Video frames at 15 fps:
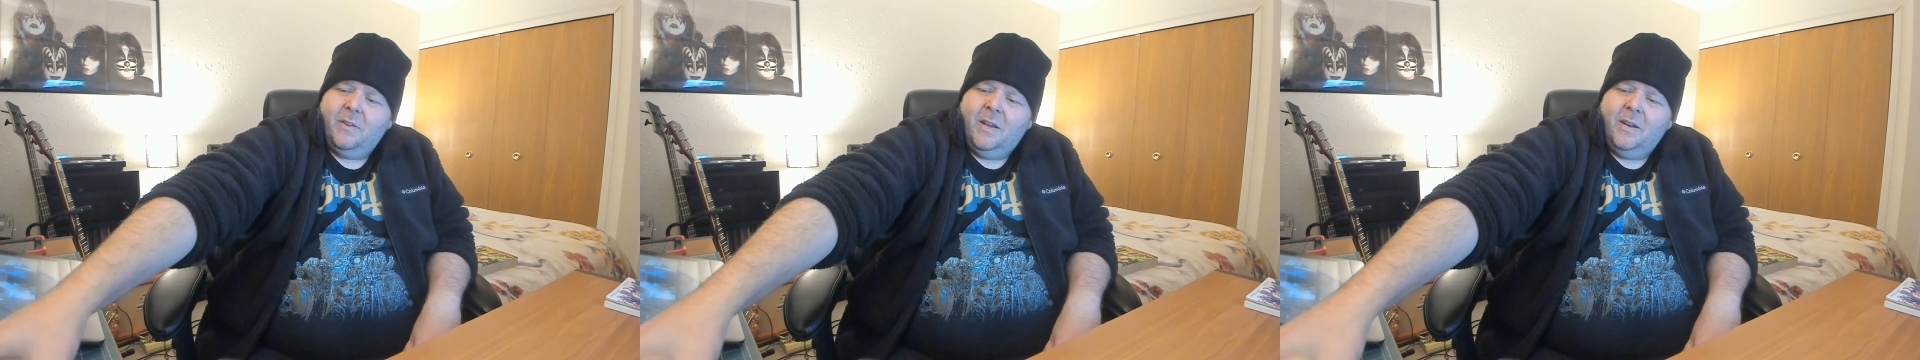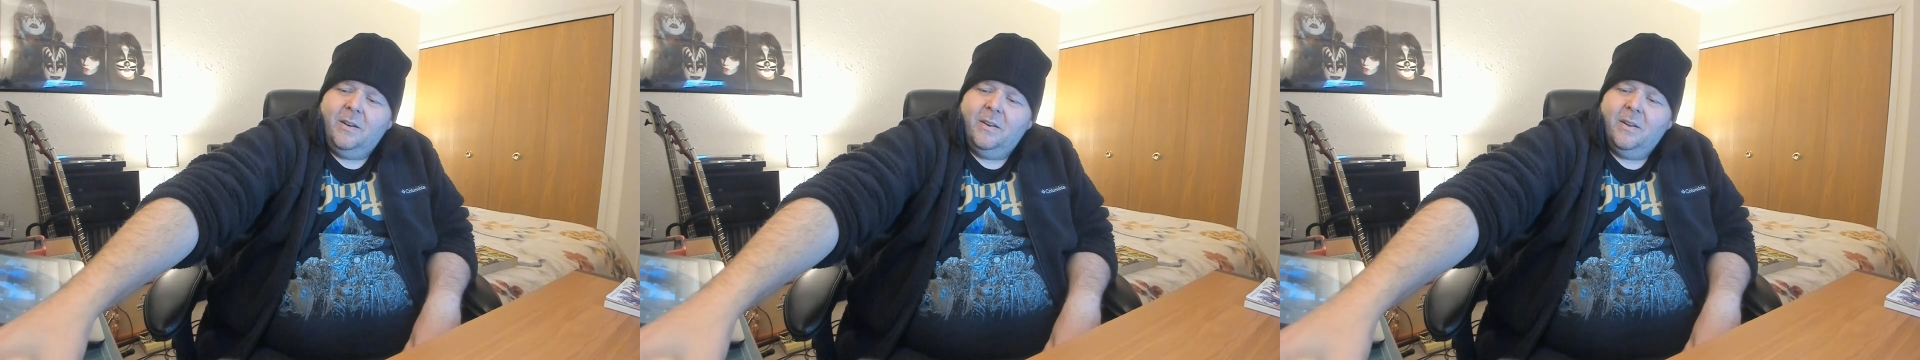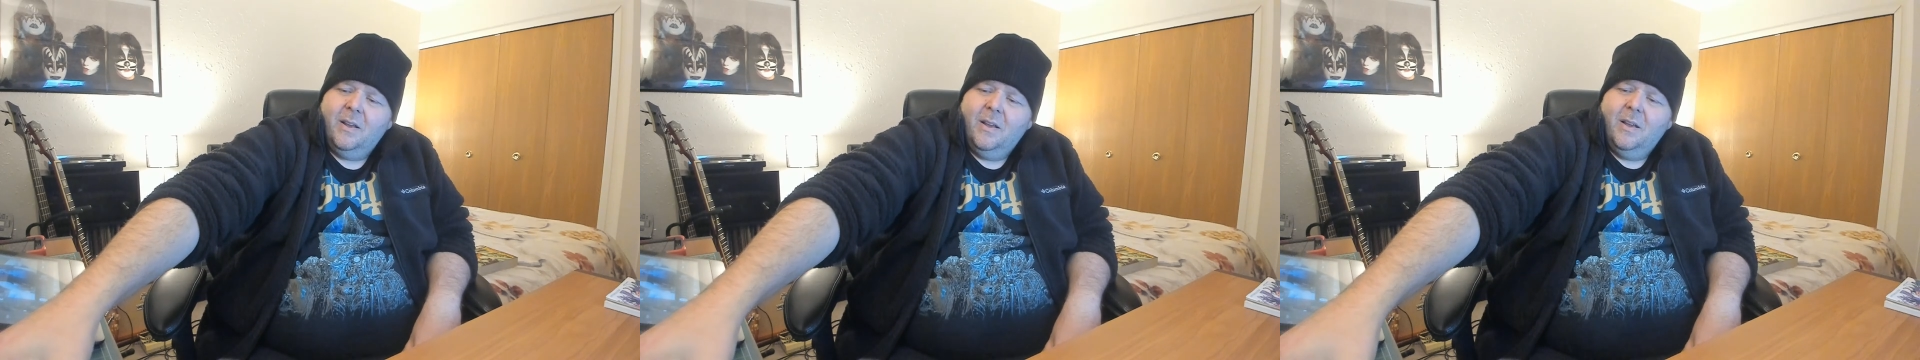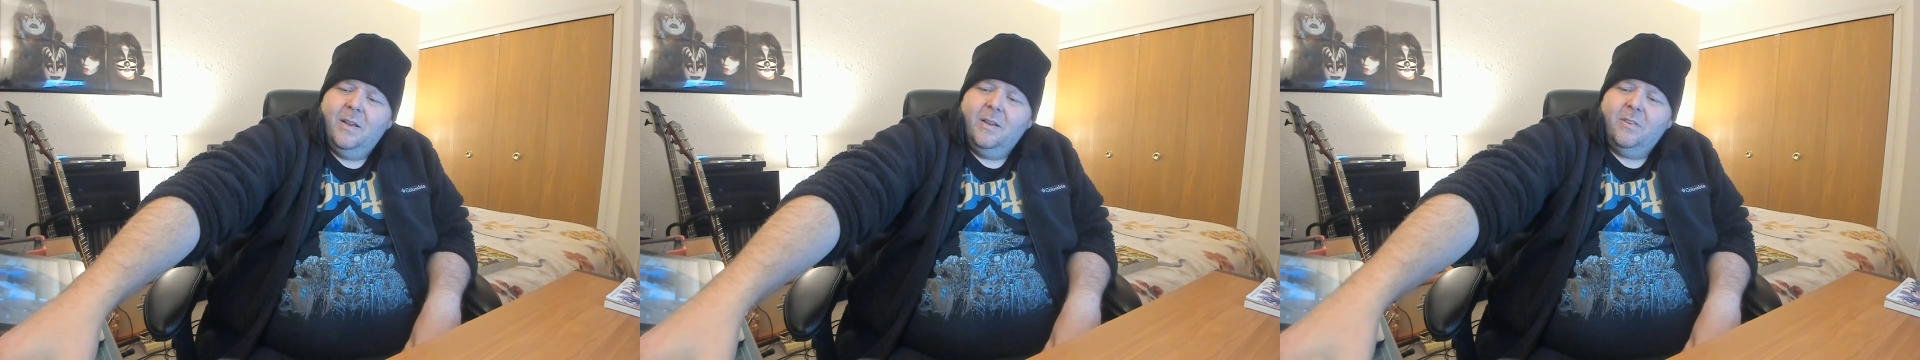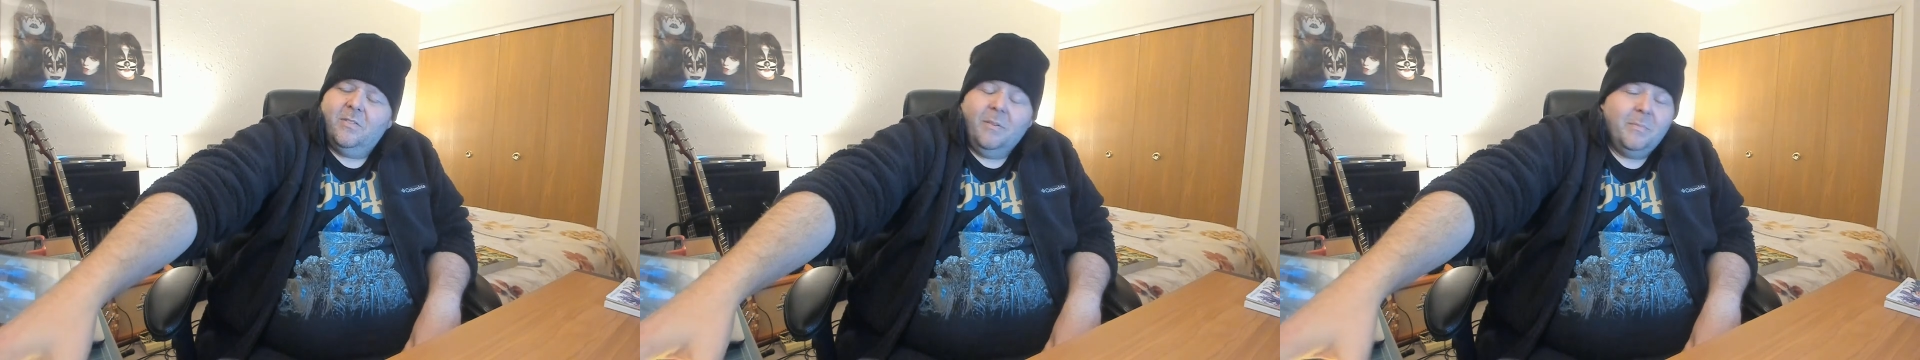And
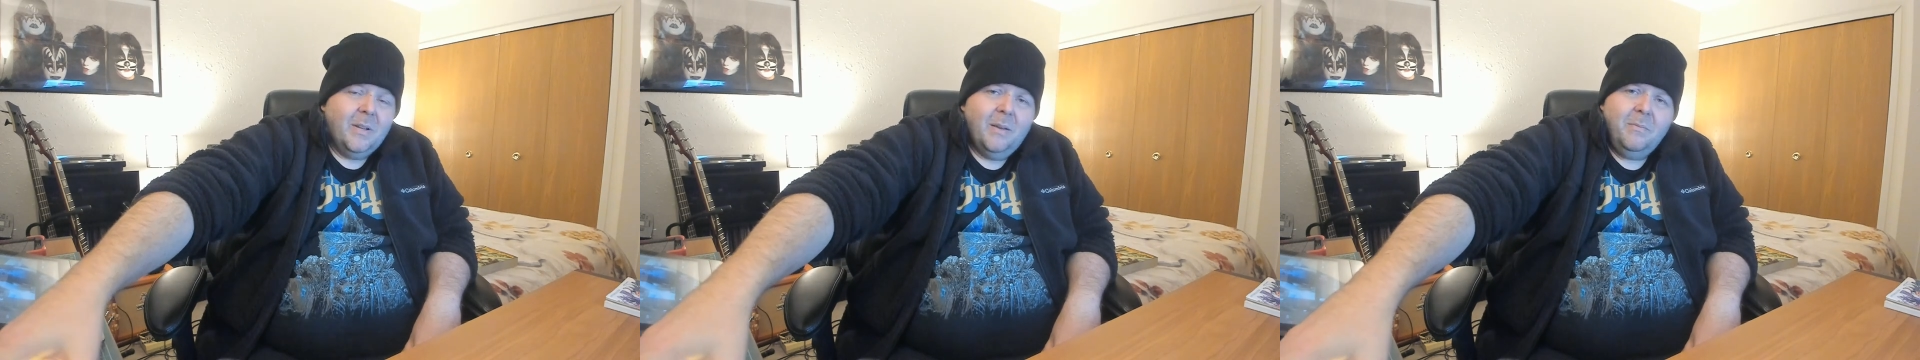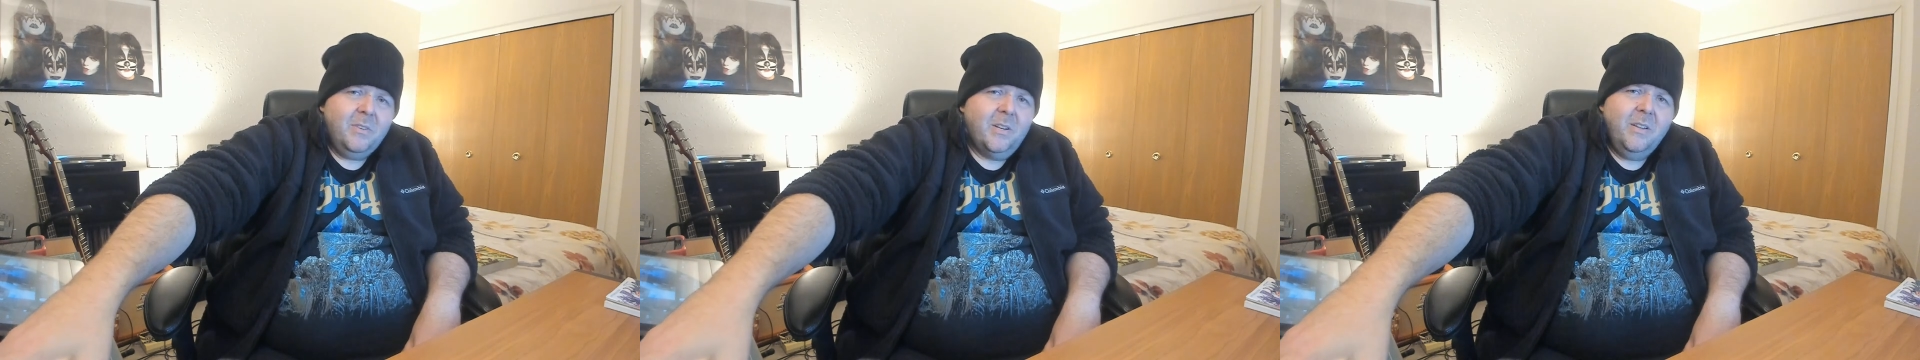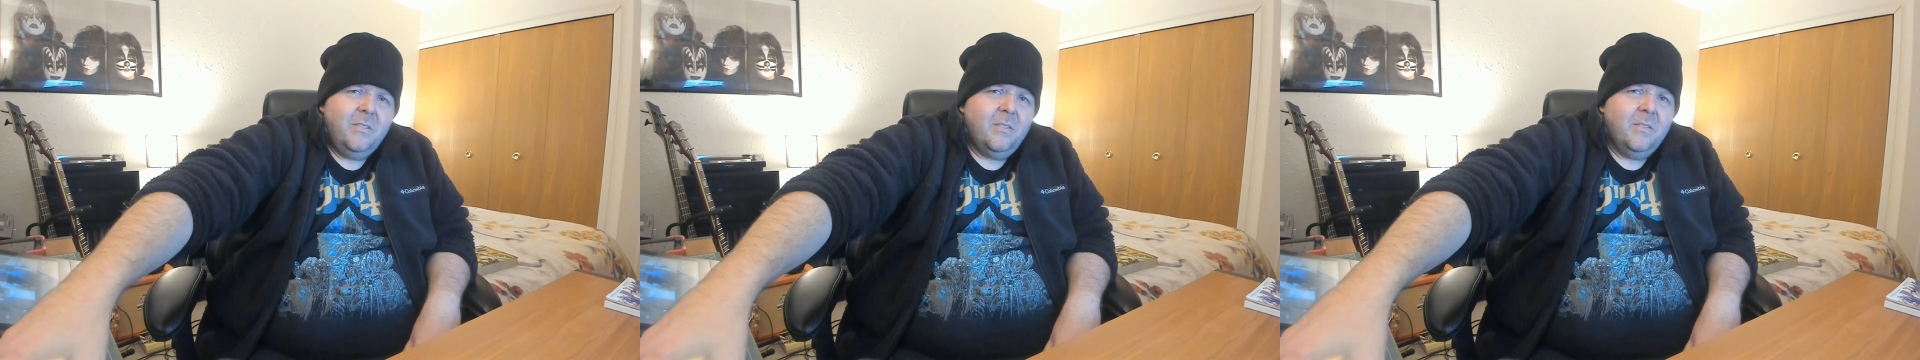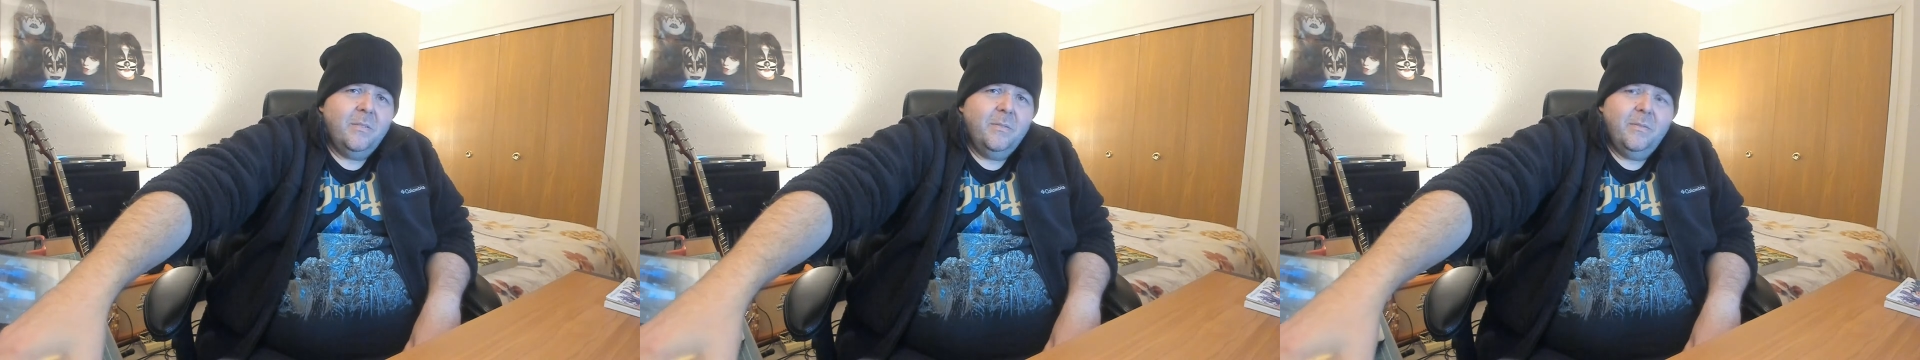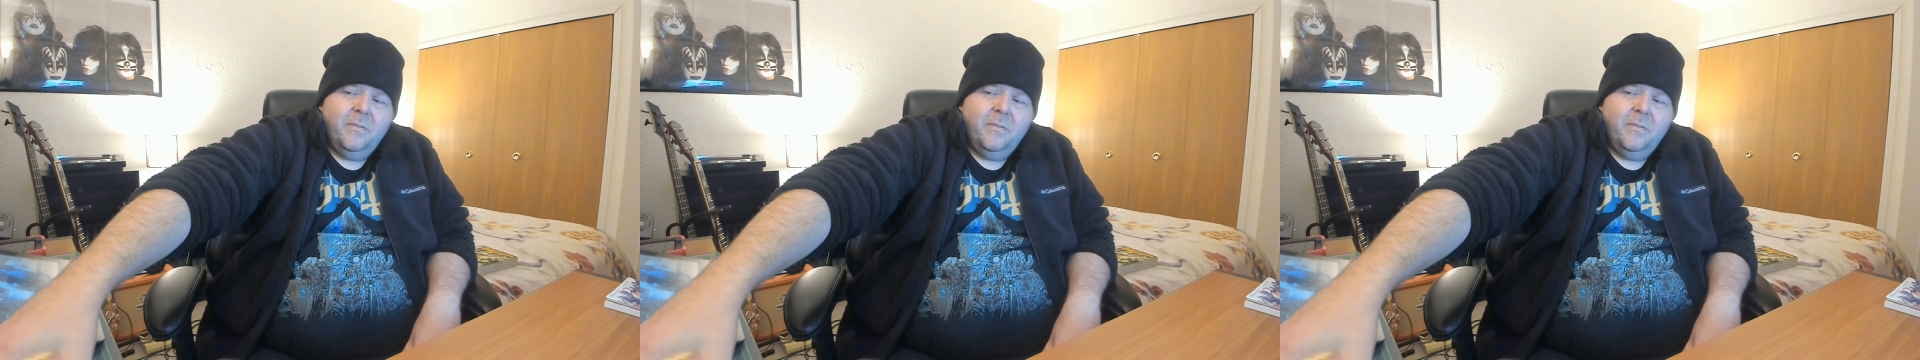sometimes it isn't,